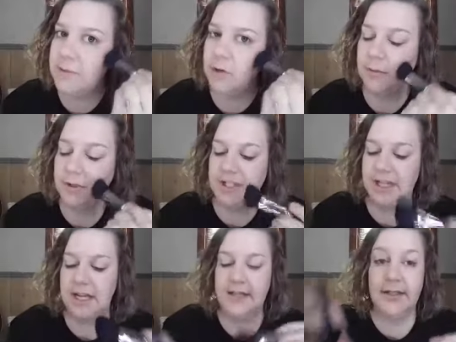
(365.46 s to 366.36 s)
you to be more
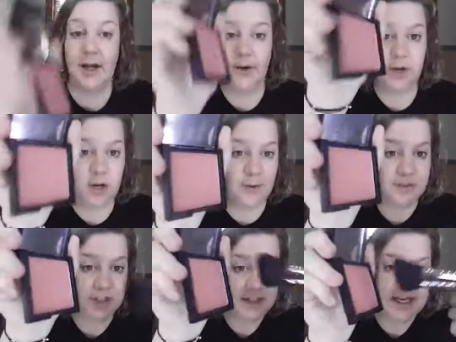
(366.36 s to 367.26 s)
precise. So I'm
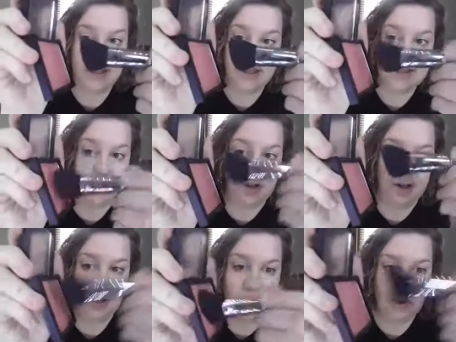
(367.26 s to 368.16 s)
just going to take this and
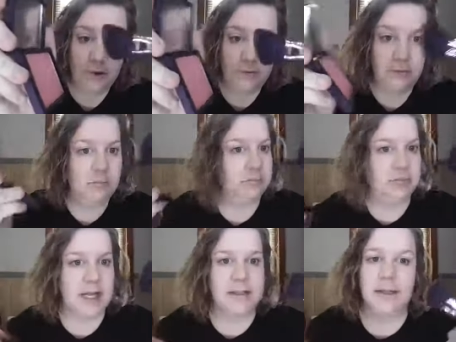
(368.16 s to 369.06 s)
literally, doop,
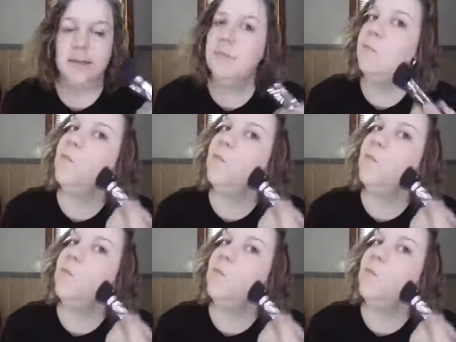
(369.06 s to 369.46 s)
that's it.